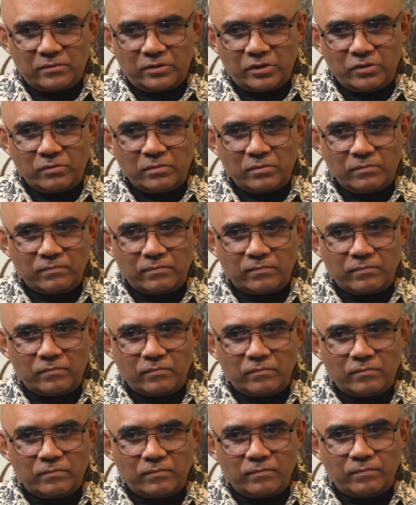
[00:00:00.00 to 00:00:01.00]
you know,
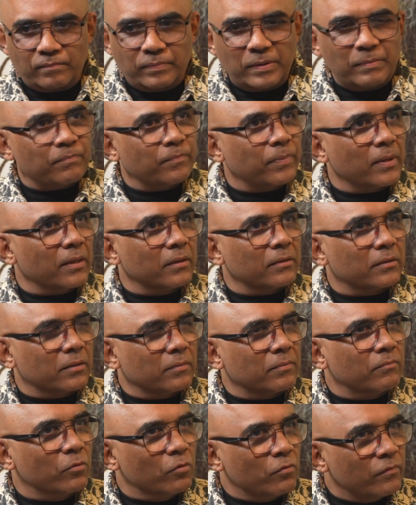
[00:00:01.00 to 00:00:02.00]
people,
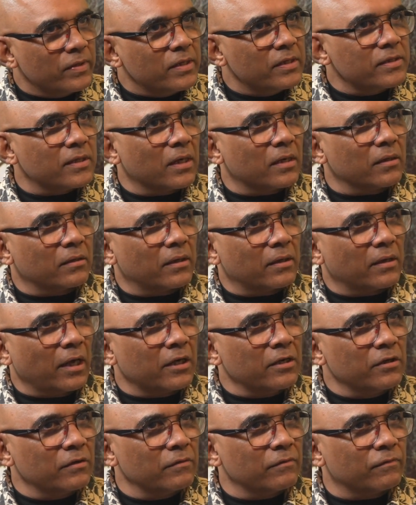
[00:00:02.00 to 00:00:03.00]
the movies are
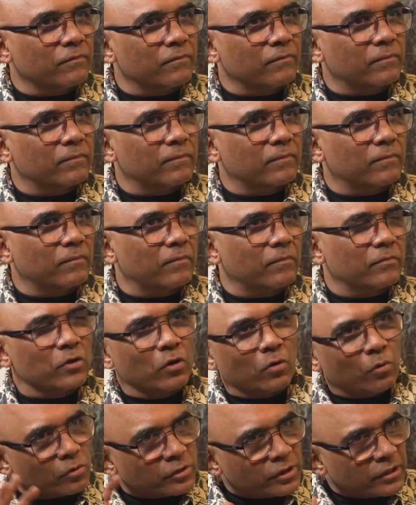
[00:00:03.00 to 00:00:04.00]
kind of, you
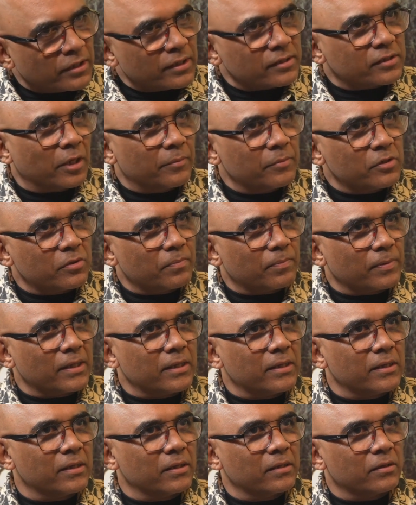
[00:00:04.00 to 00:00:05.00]
know, OTT has come into
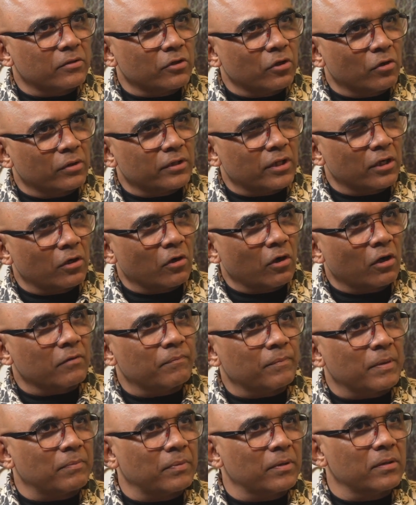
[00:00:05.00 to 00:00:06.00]
play. Mm-hmm. You know, there are a lot of
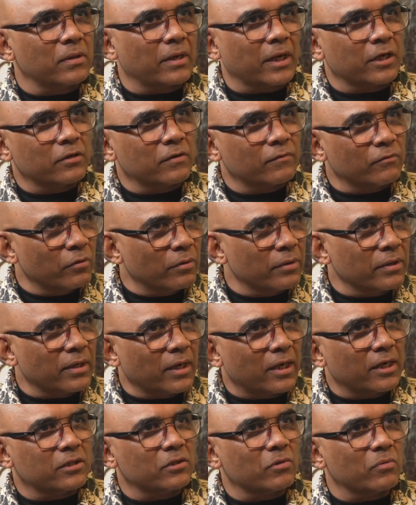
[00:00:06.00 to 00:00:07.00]
people kind of going
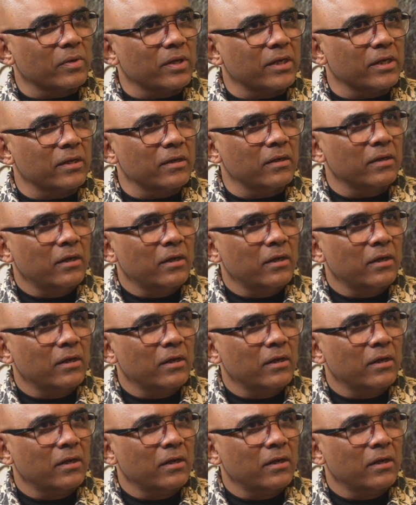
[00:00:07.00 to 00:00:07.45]
either way.